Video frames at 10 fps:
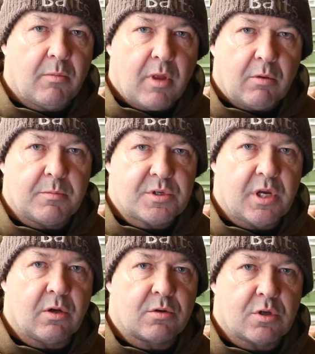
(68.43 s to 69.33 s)
without them
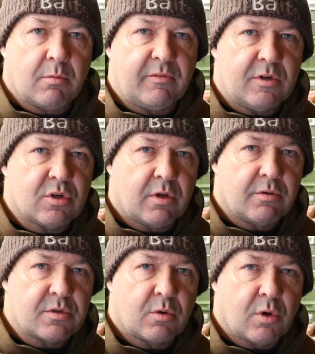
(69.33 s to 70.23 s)
sitting on top of each other
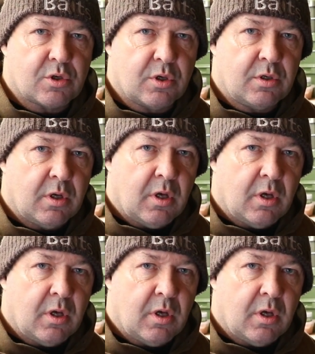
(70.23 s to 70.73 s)
and squashing.